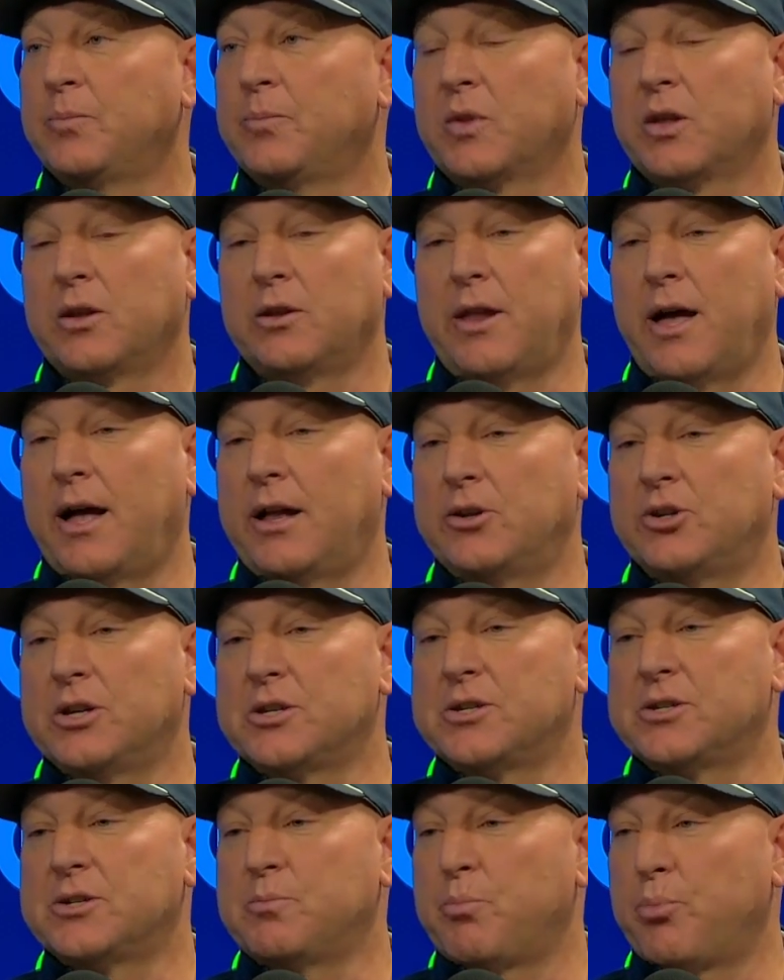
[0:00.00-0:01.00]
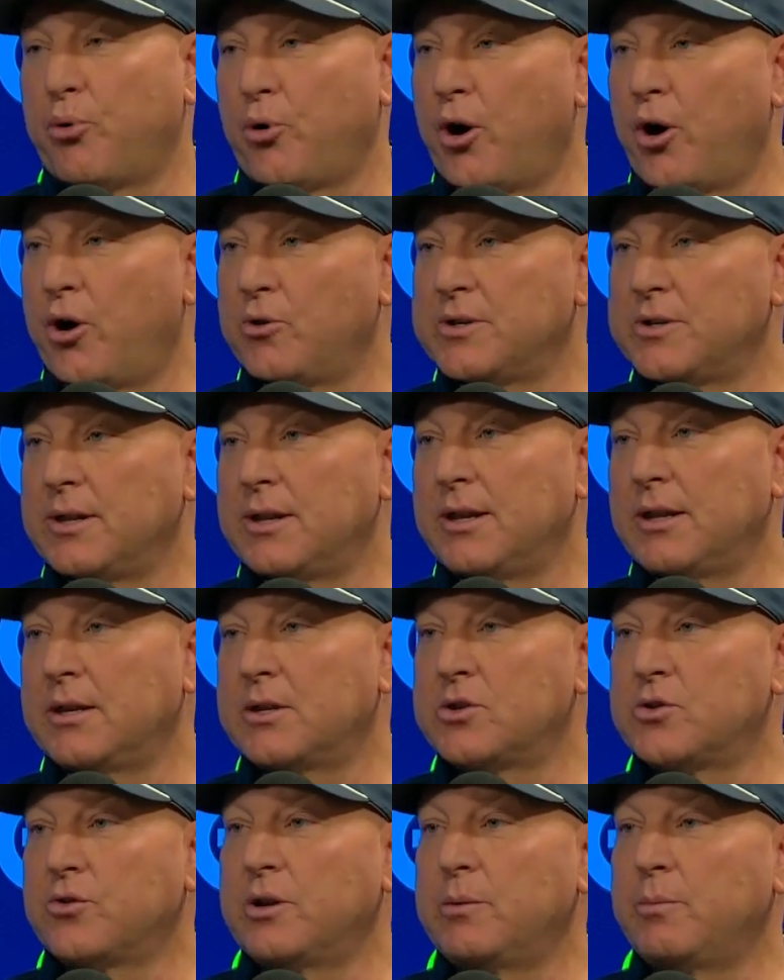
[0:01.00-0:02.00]
not just pros in the
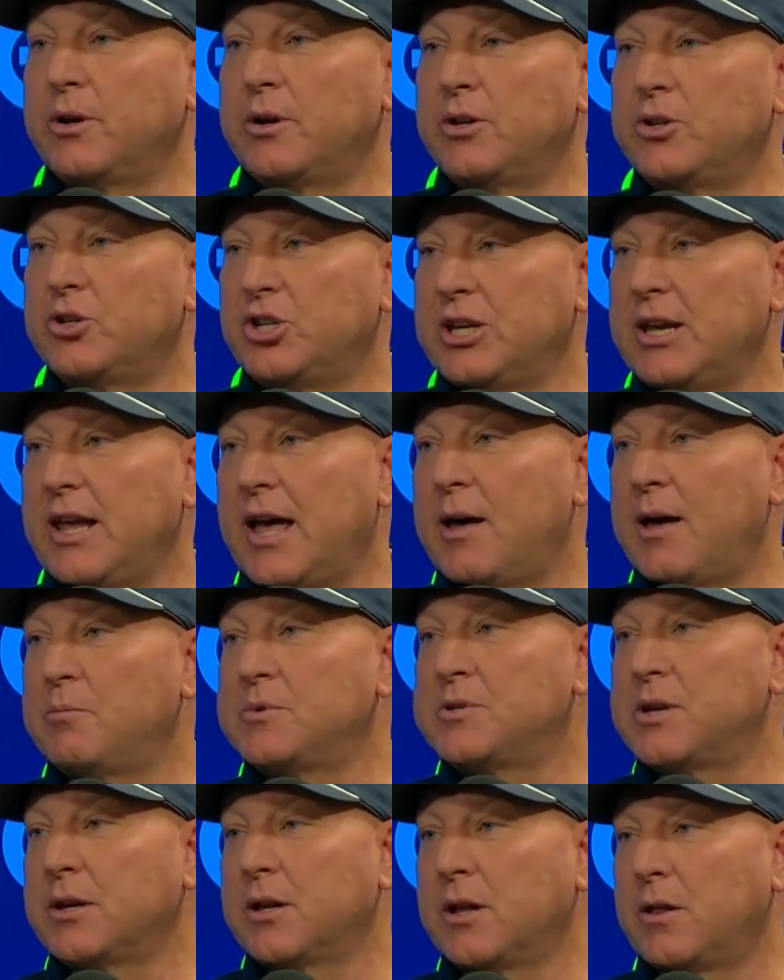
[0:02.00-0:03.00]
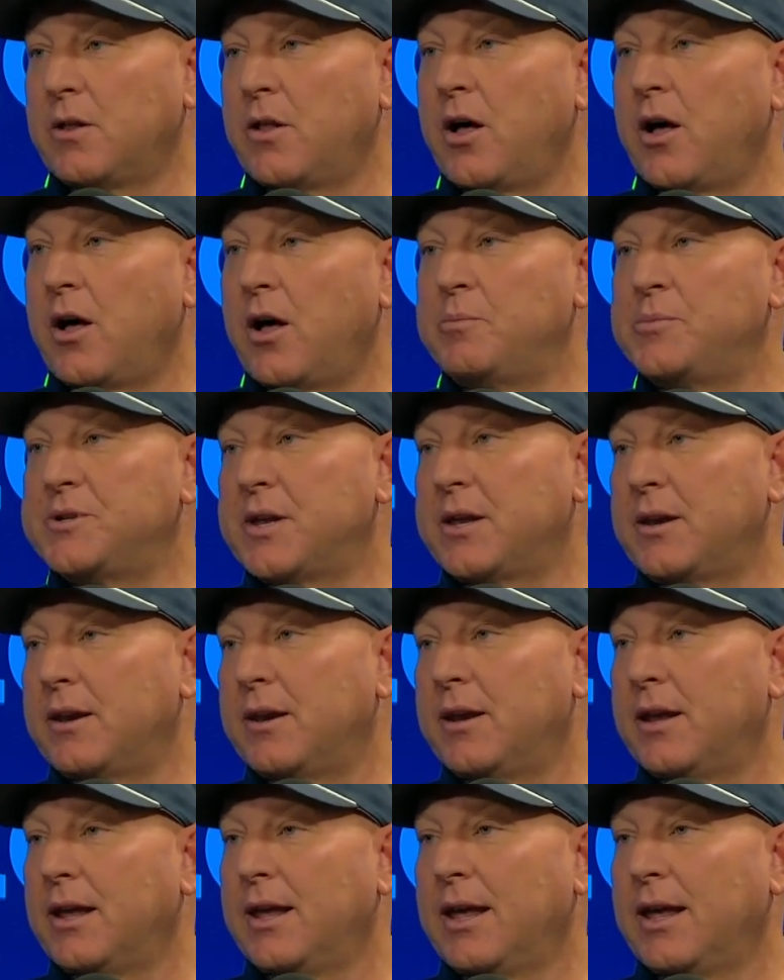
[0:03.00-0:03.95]
industry, but GMs and clubs and